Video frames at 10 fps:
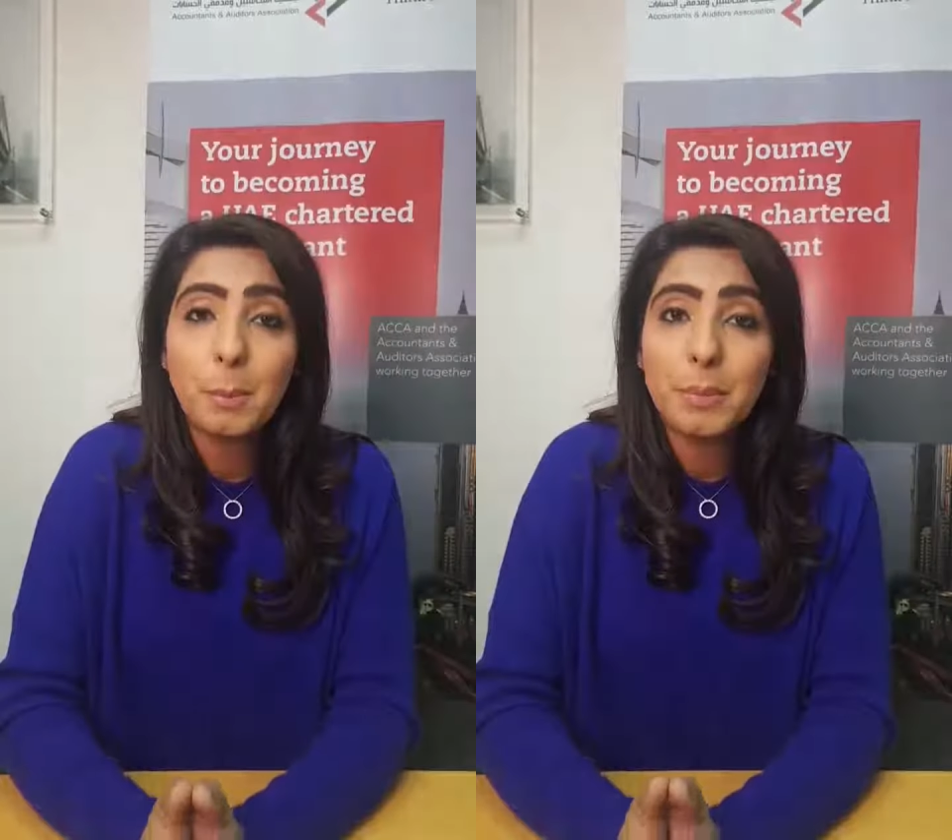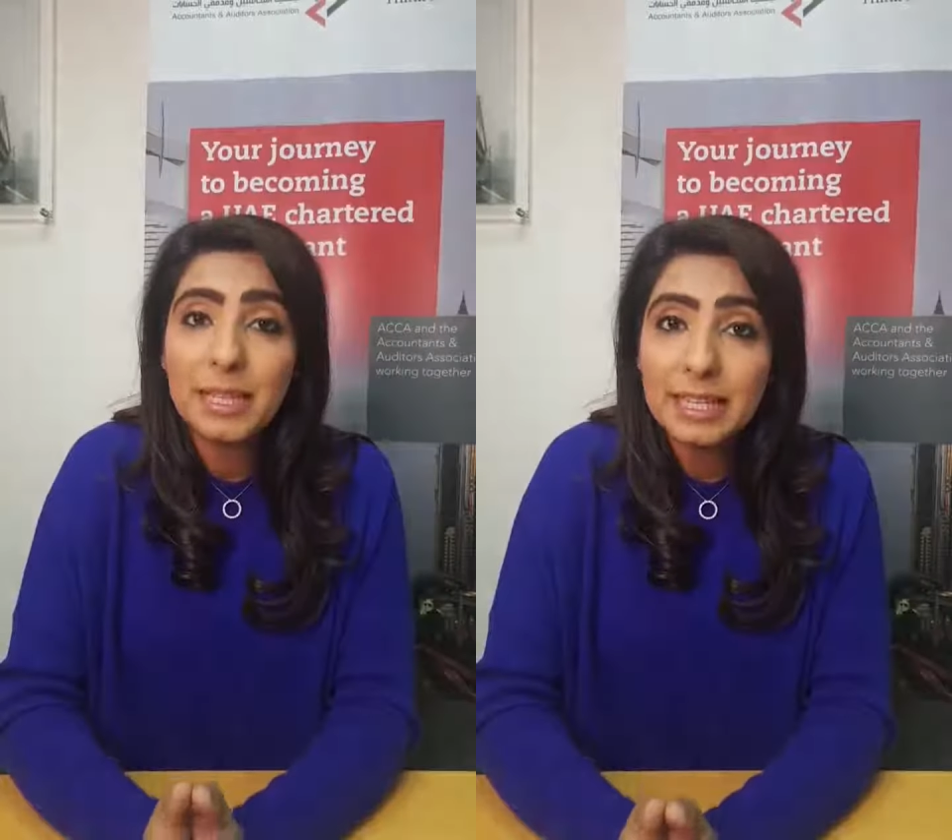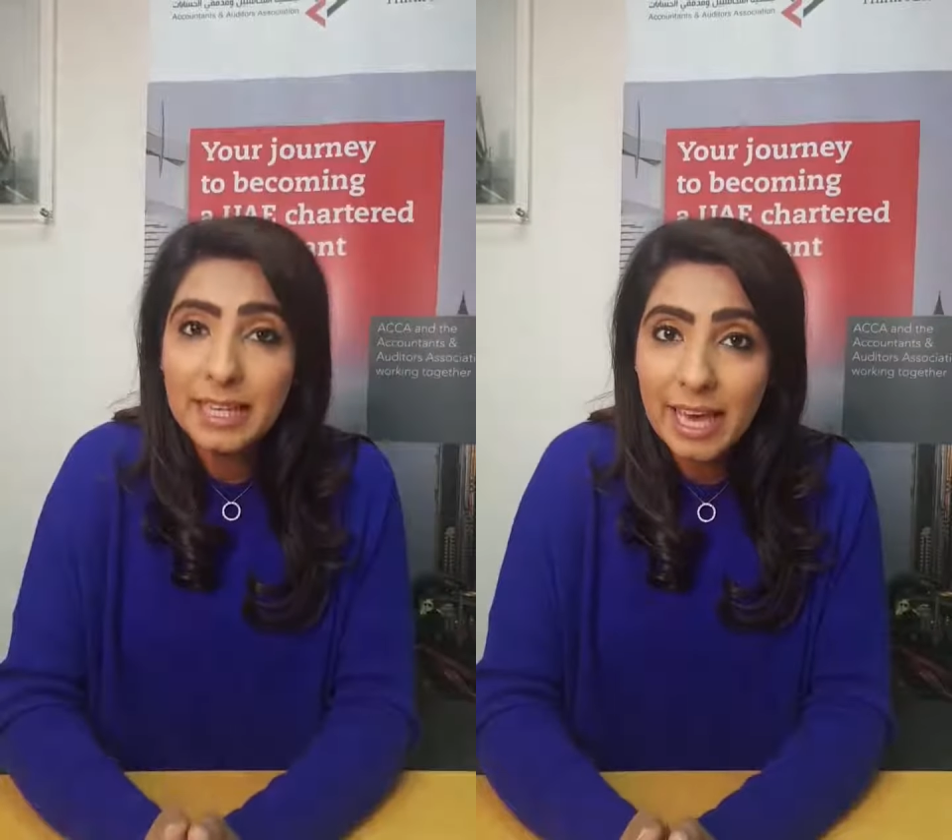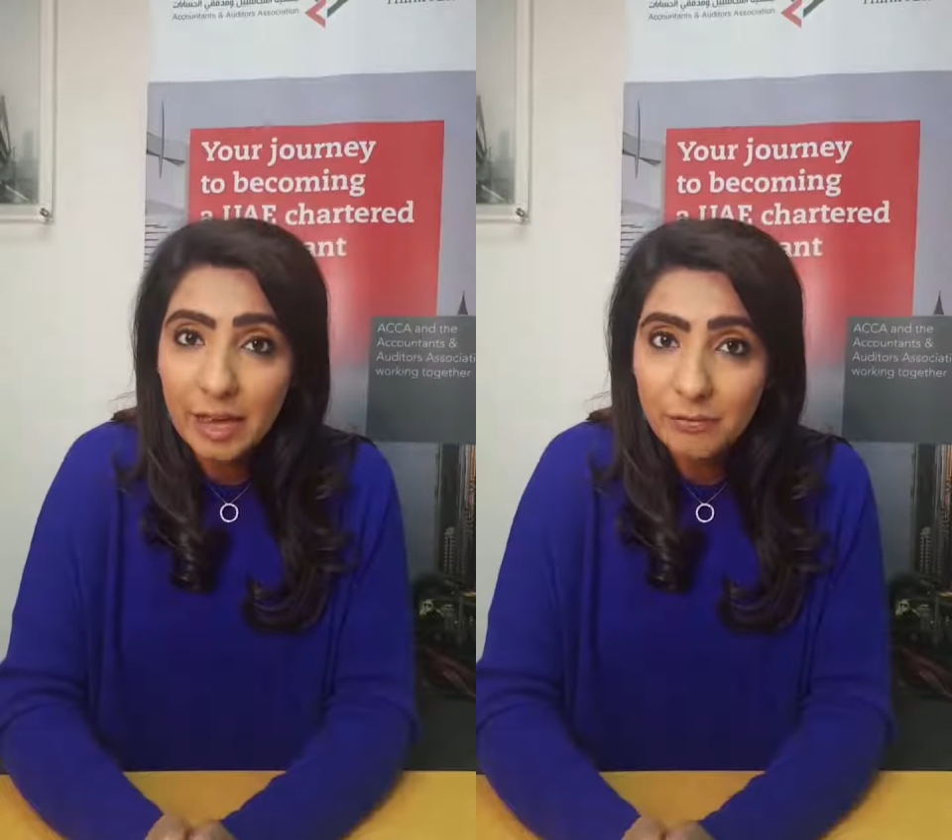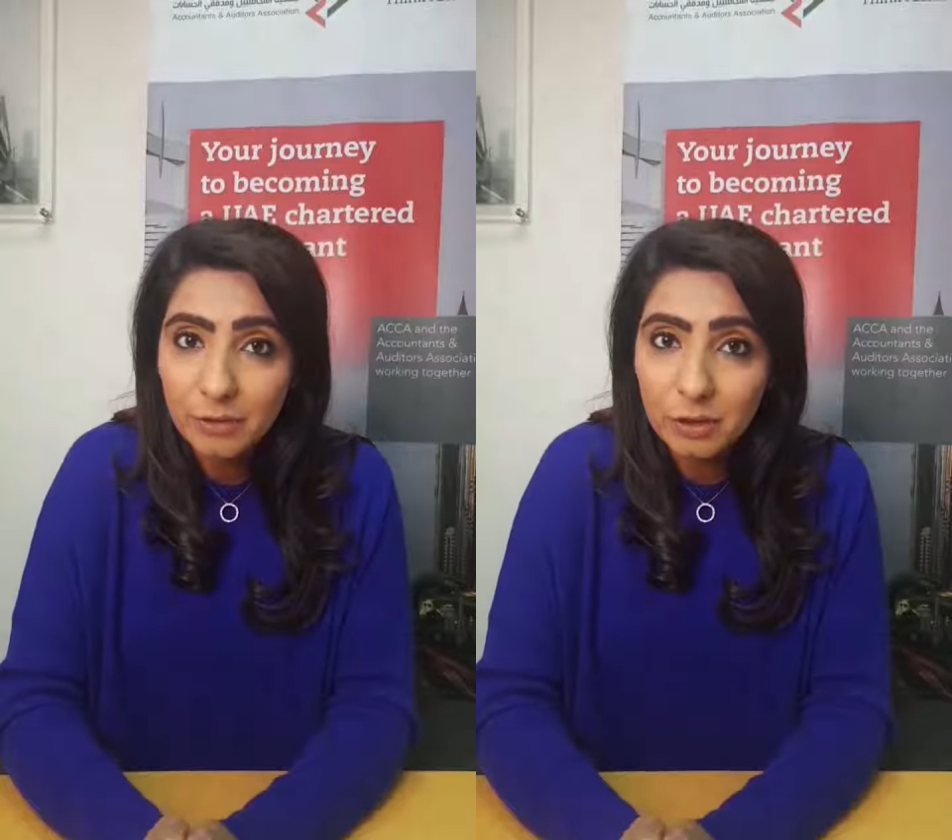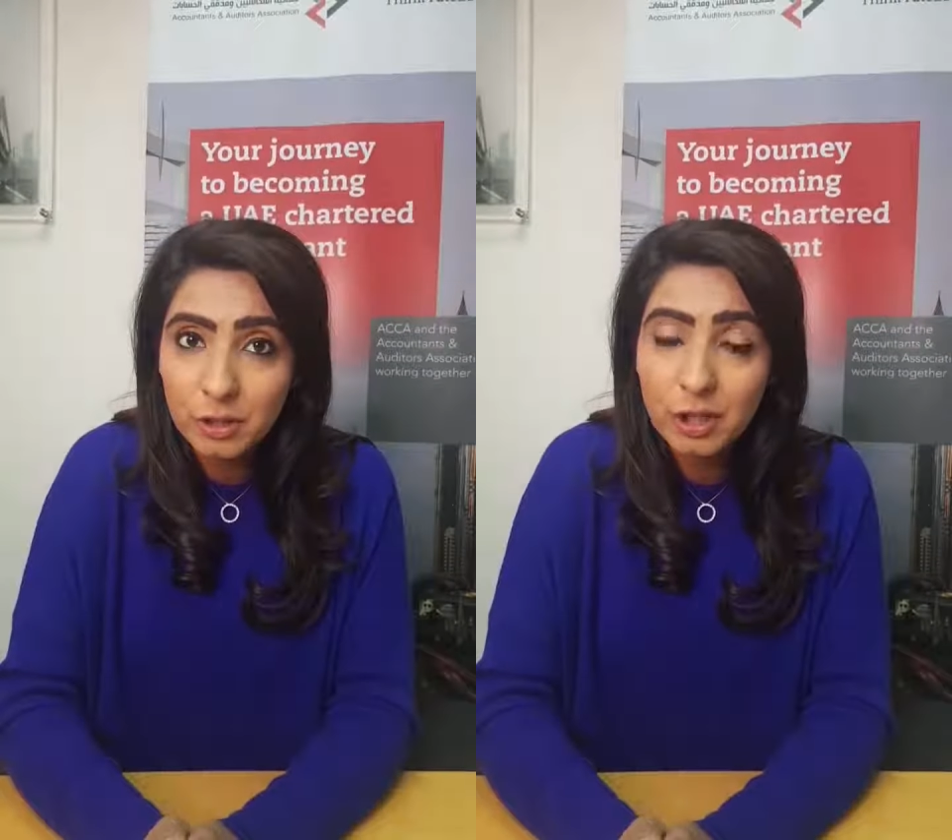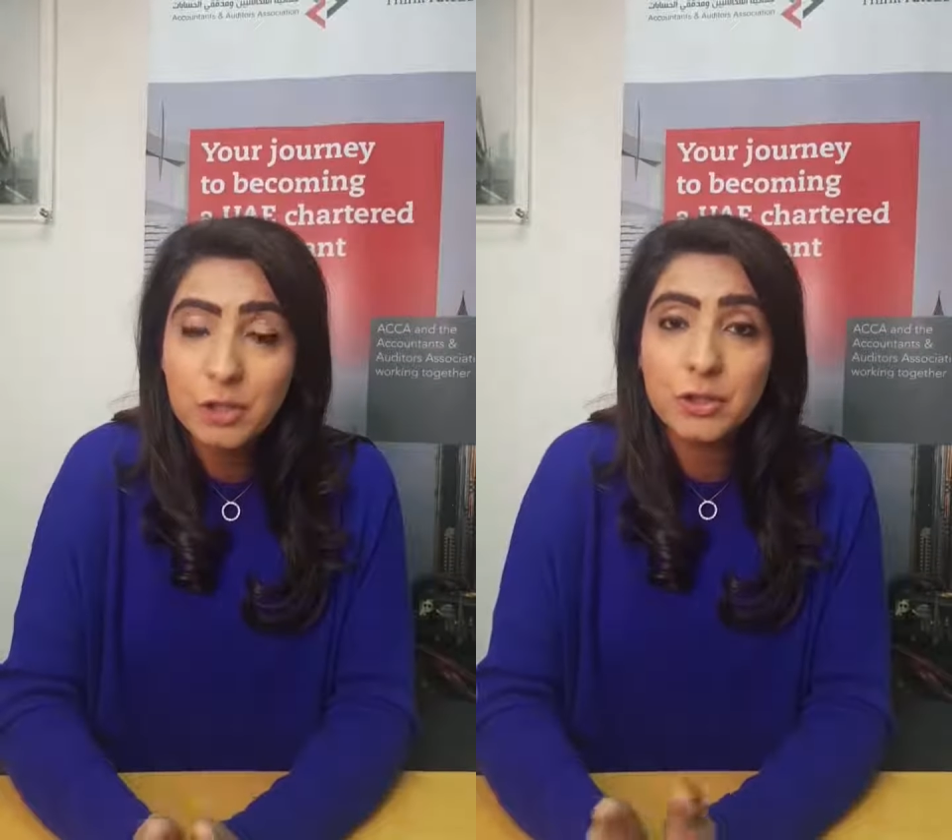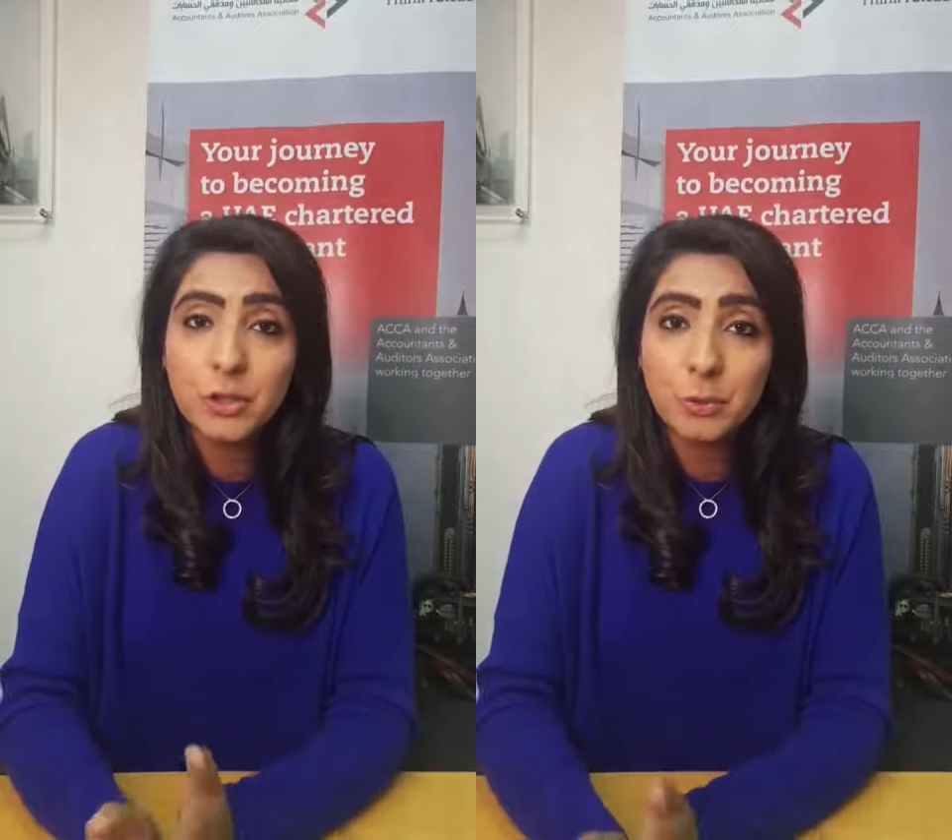Be careful.
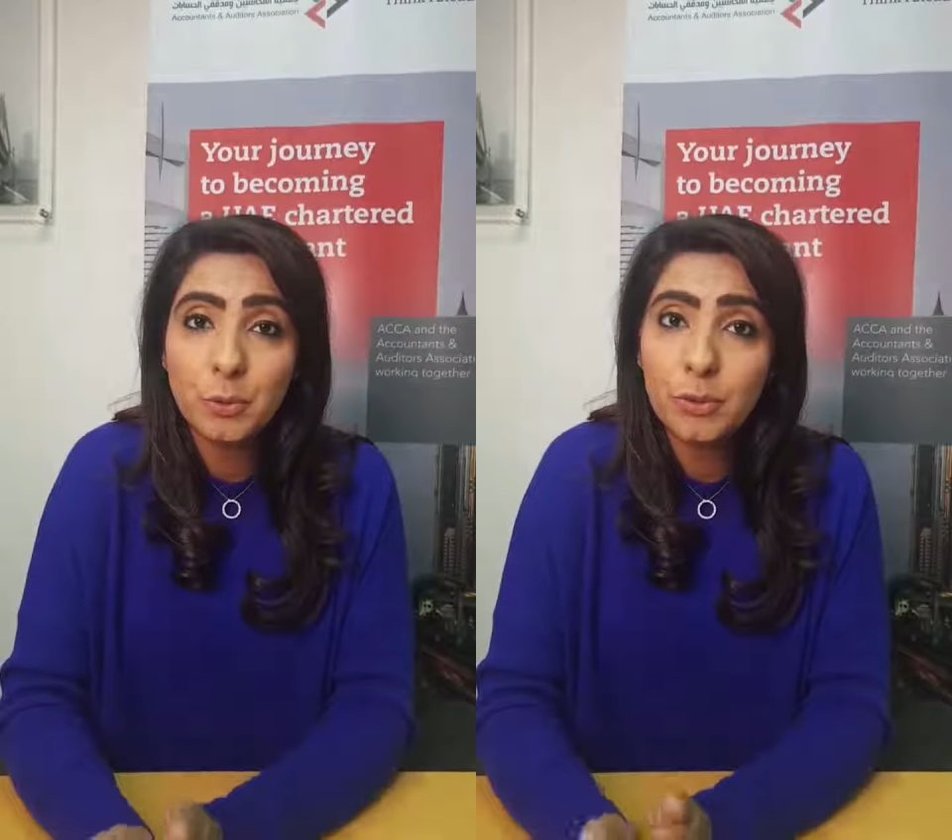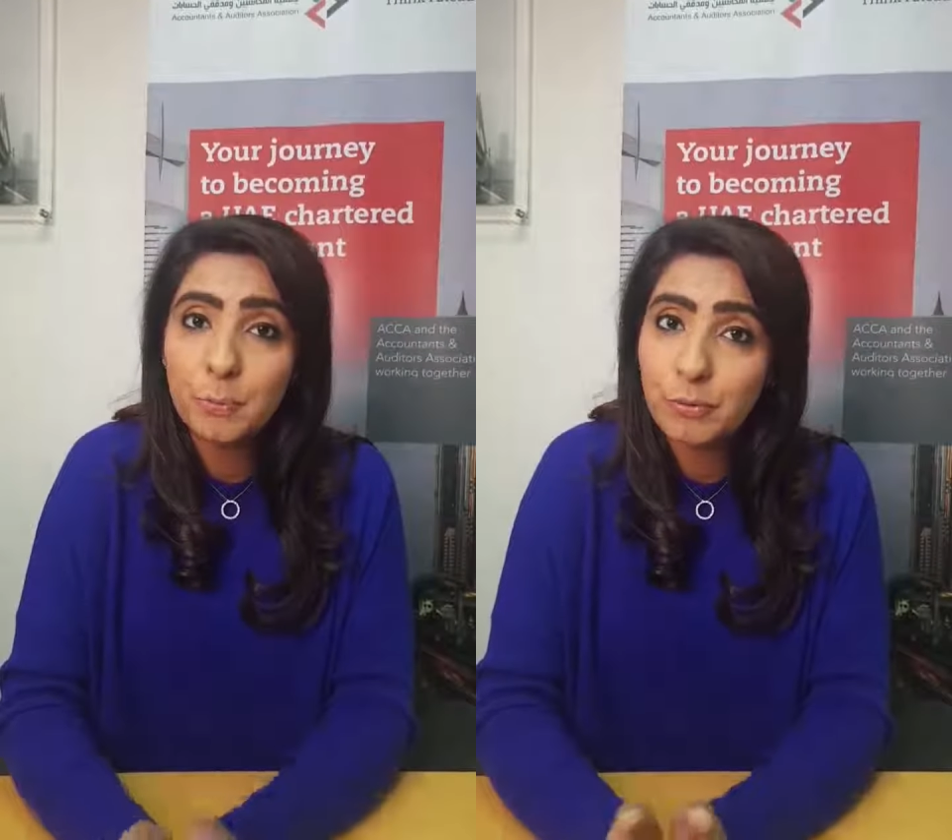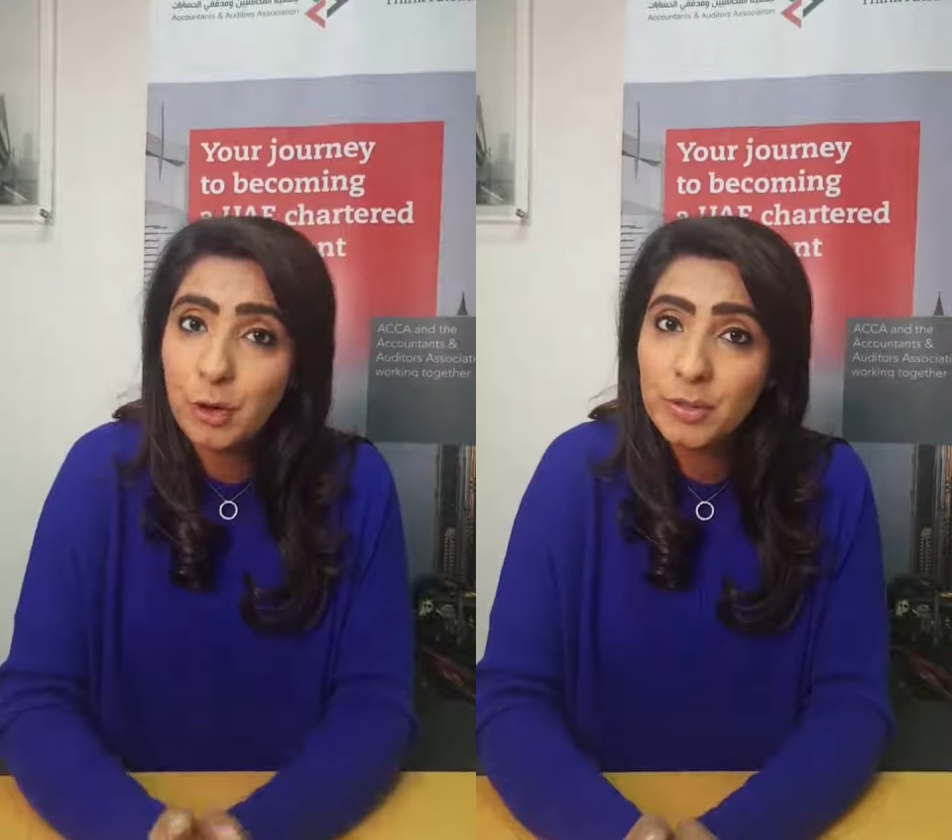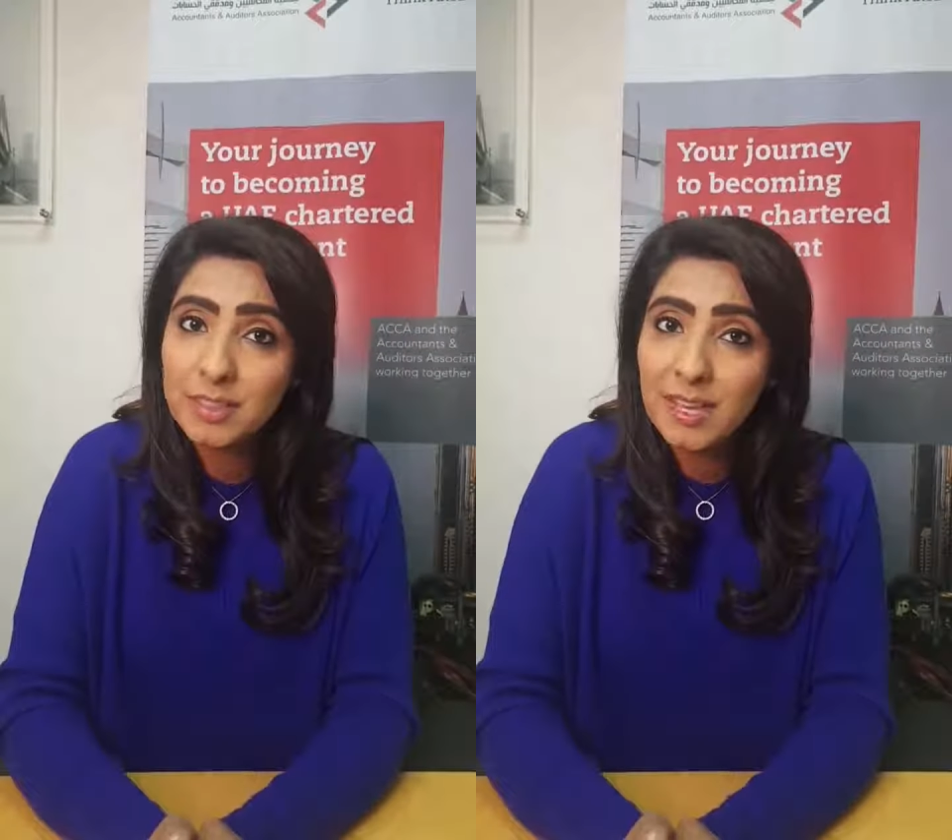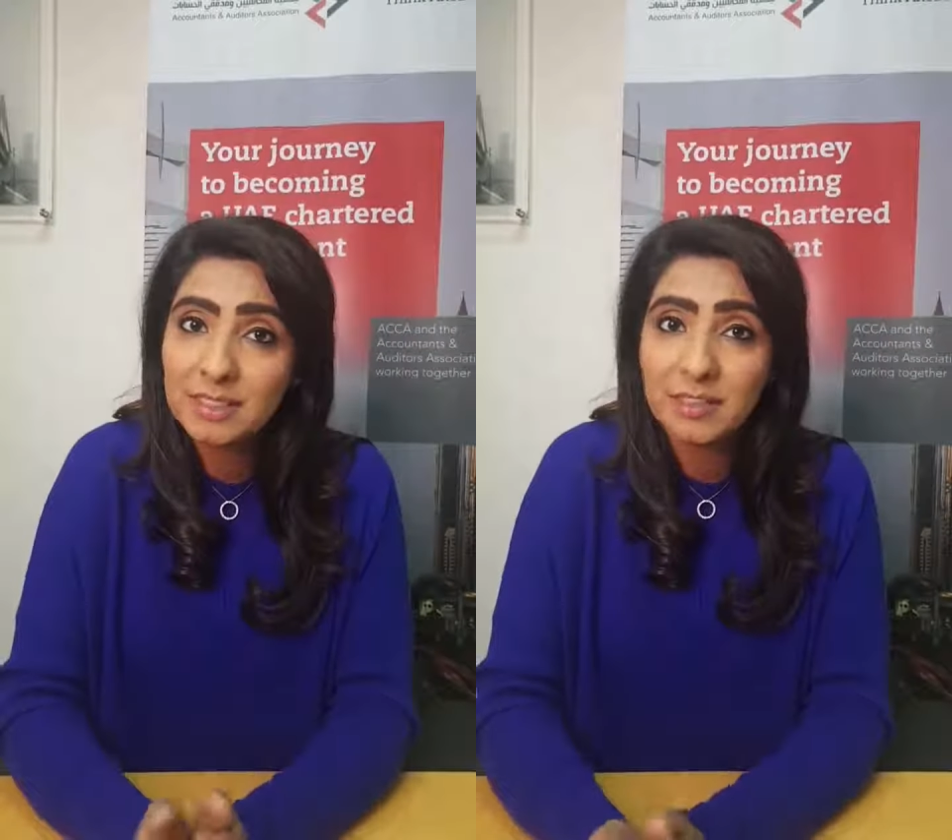Do all the process